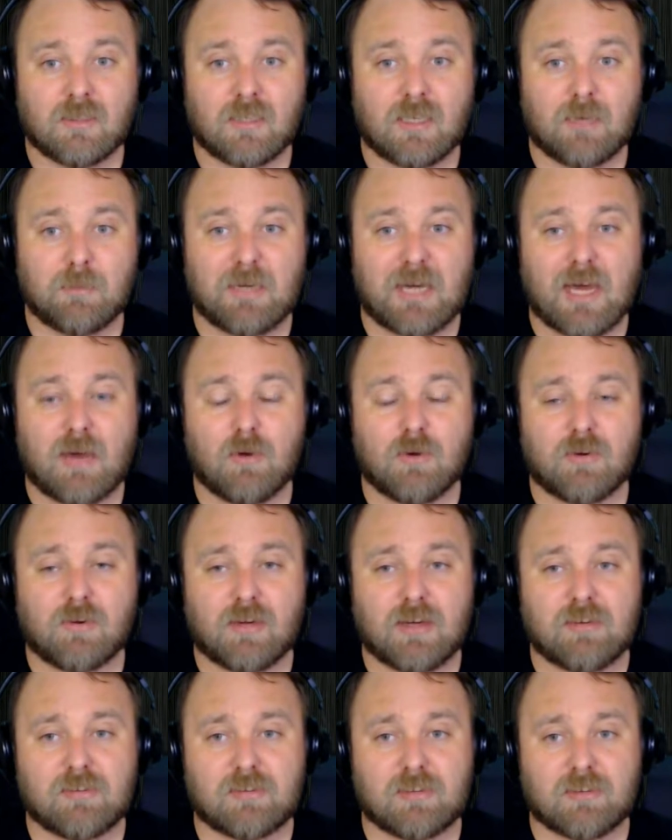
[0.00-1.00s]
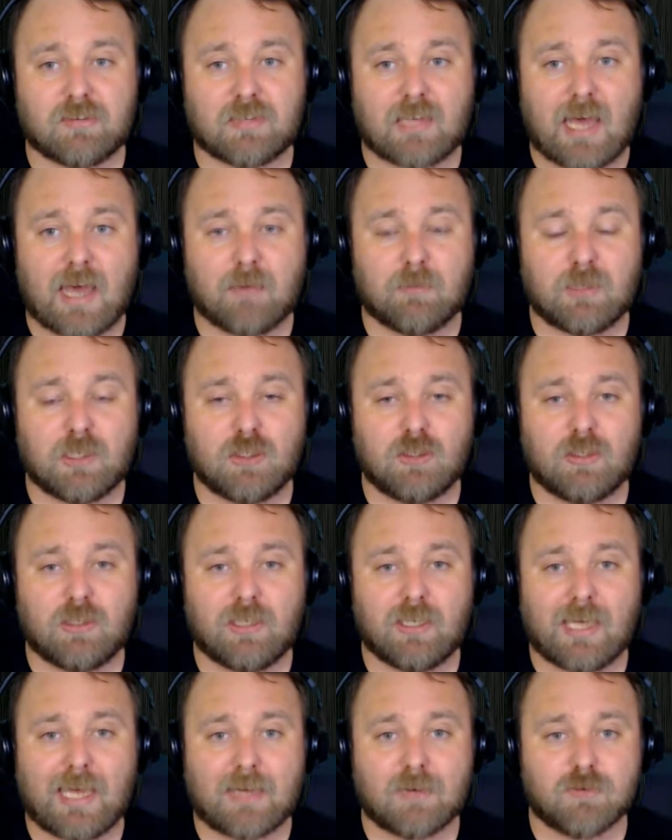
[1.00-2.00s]
I mean, how crazy is that? I mean, you
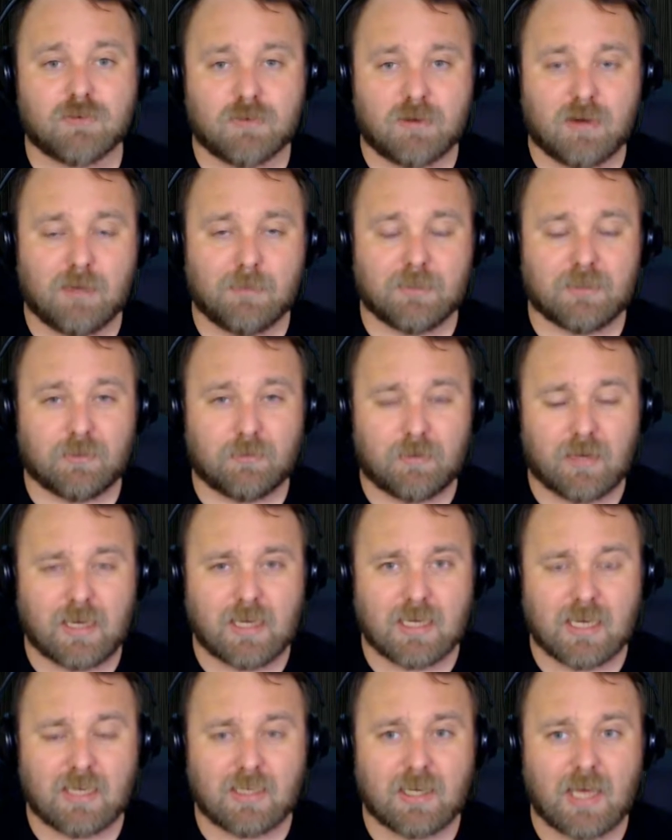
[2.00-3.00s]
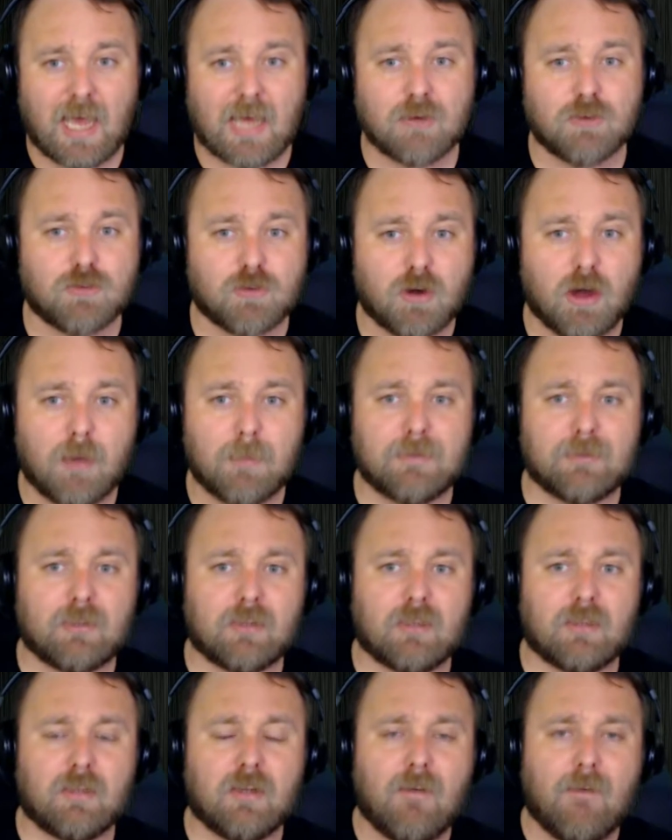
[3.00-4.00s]
look at Andromeda, right? And
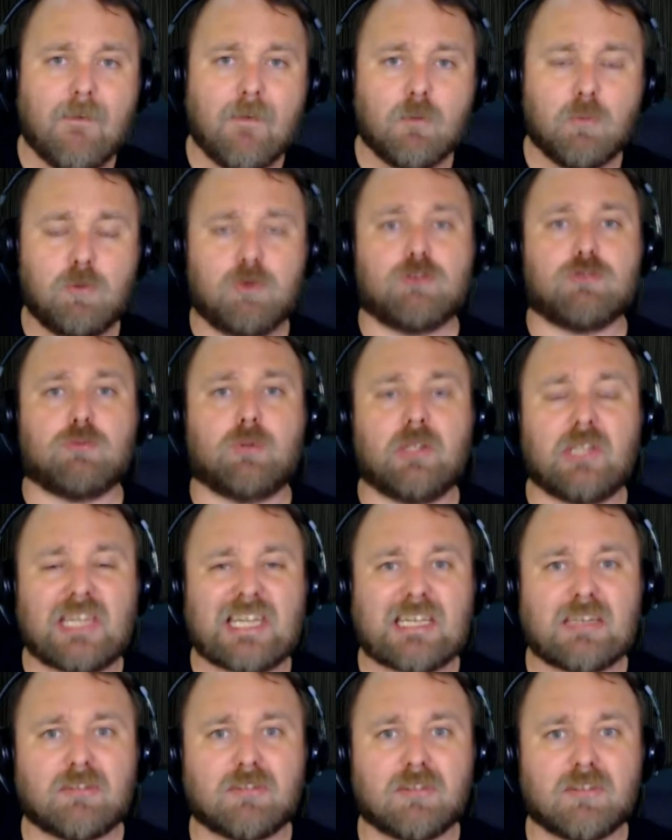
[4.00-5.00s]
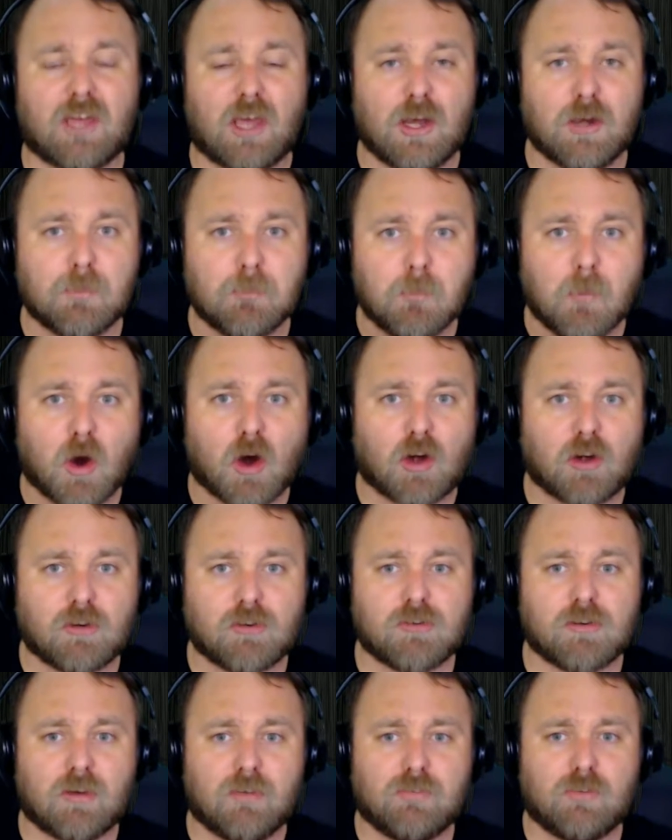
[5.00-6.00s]
Andromeda was released in
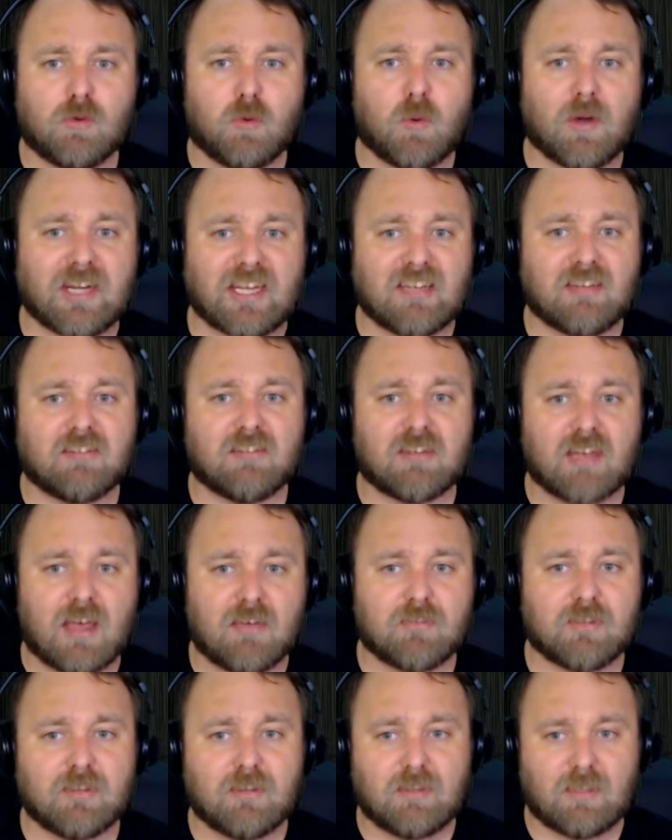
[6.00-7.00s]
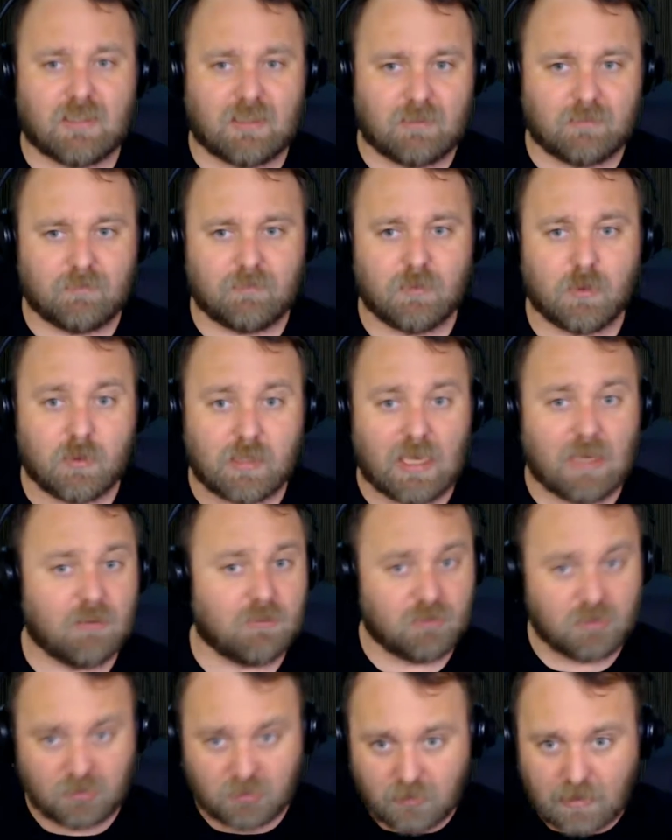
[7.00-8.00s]
March of 2017. Okay,
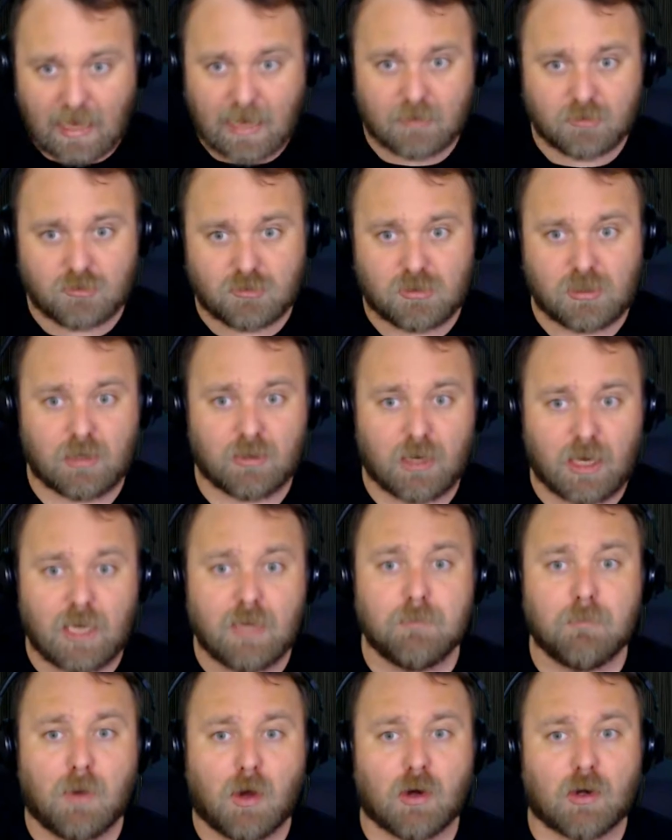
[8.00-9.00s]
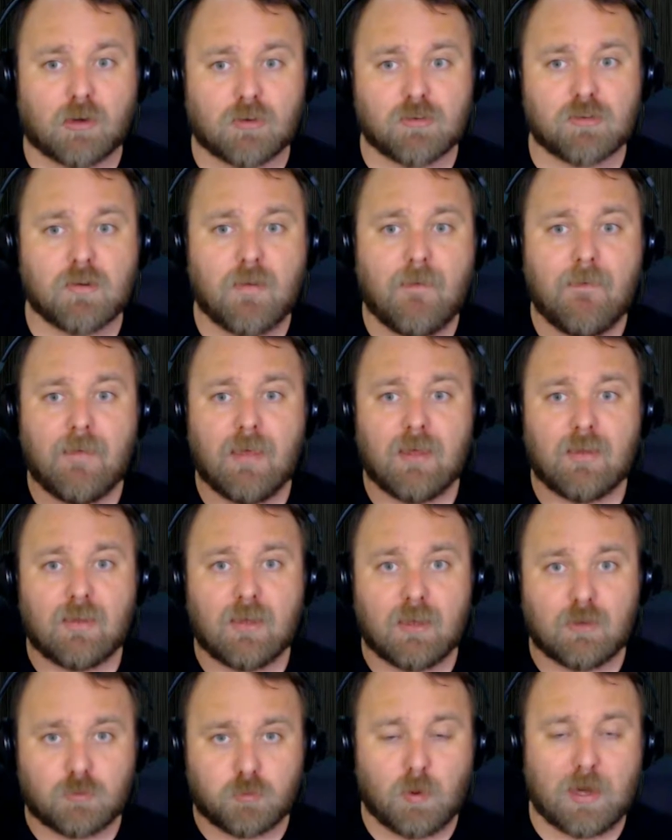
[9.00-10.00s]
just last year, in March,
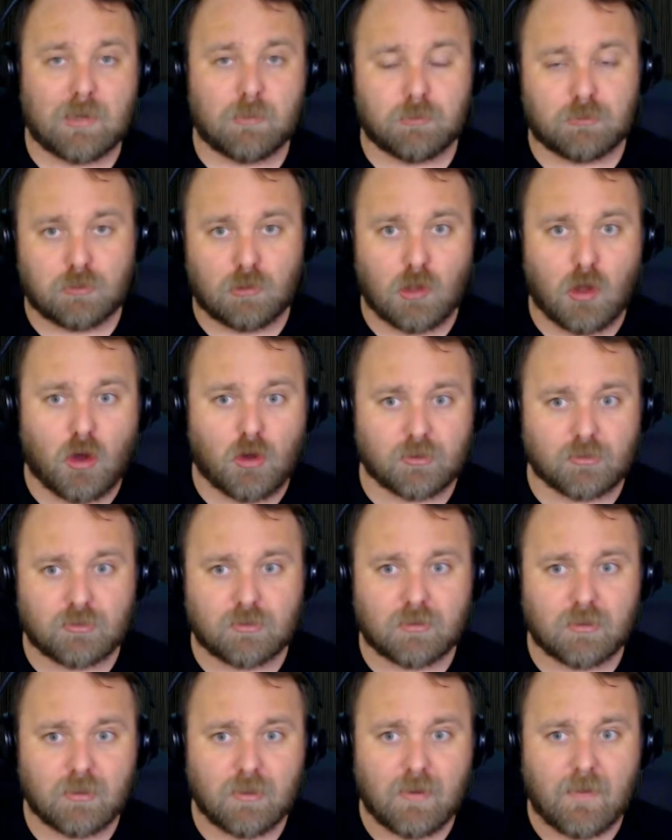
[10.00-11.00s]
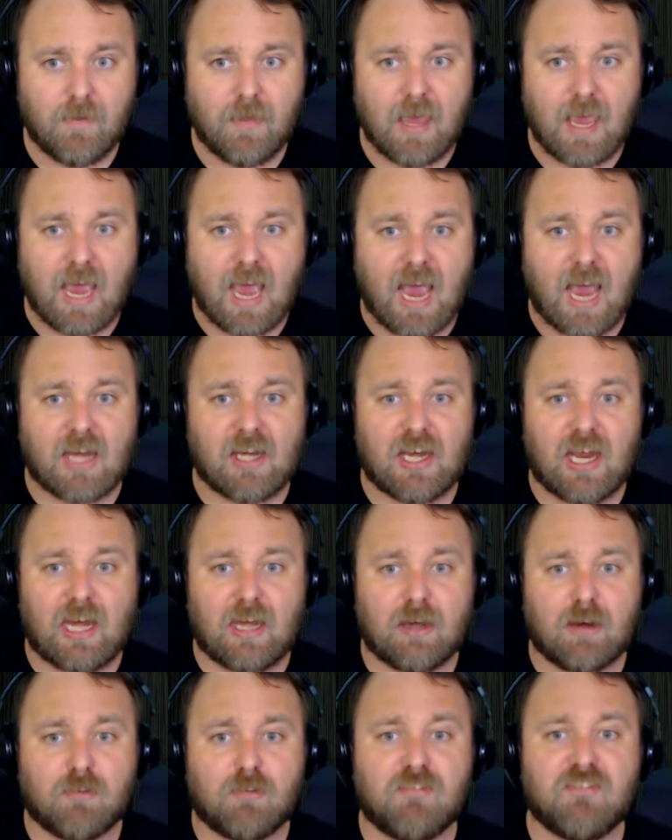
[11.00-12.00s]
is when it was launched. And
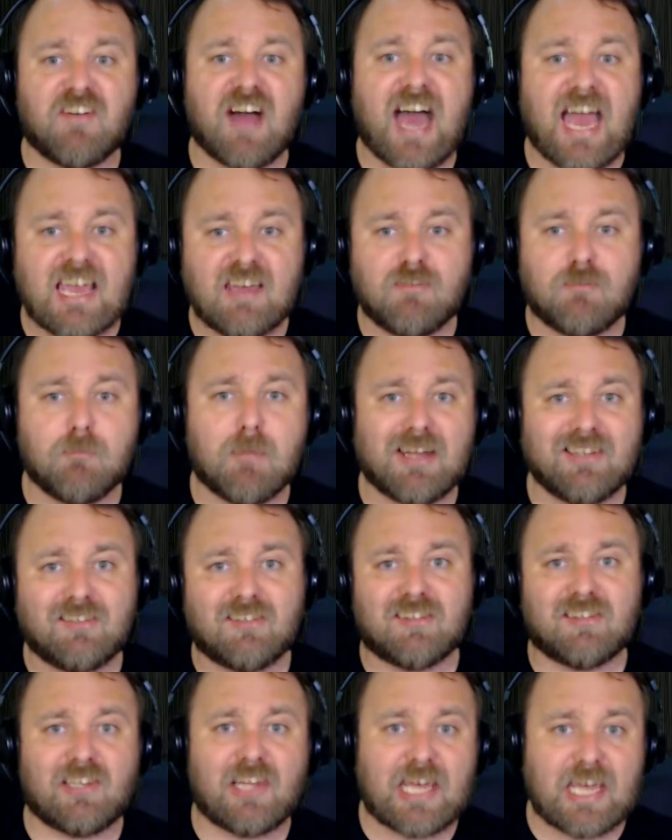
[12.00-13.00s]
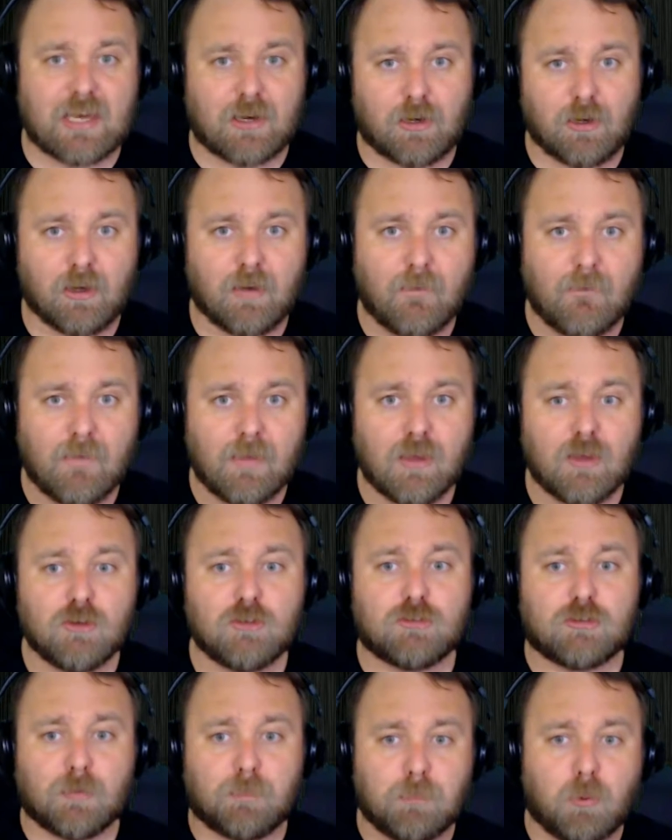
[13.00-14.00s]
then 5 months later,
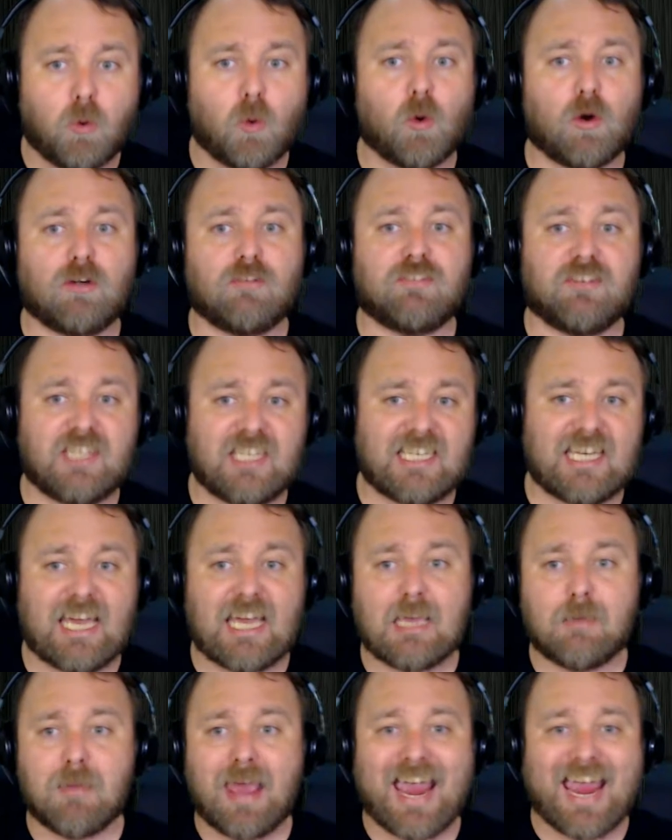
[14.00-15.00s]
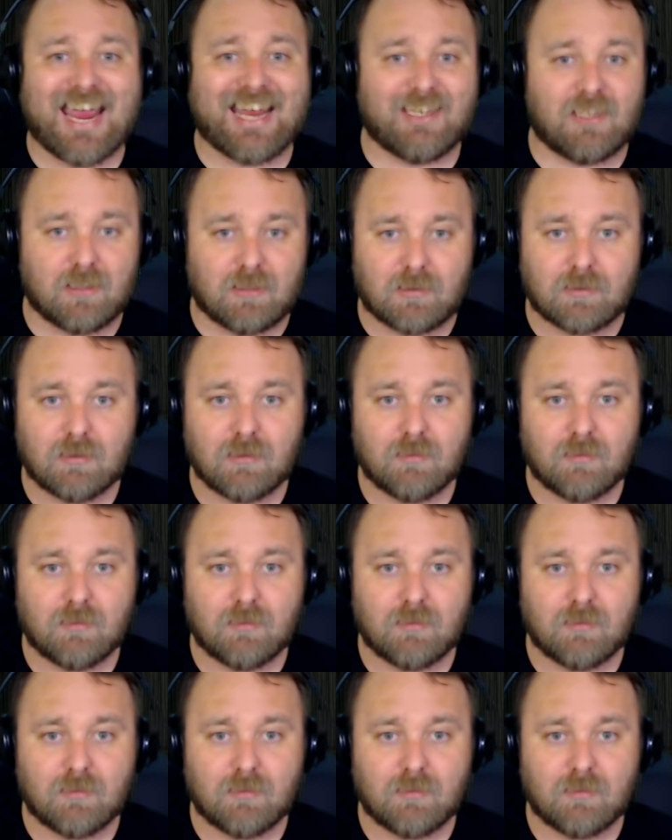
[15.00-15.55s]
support for the game ended.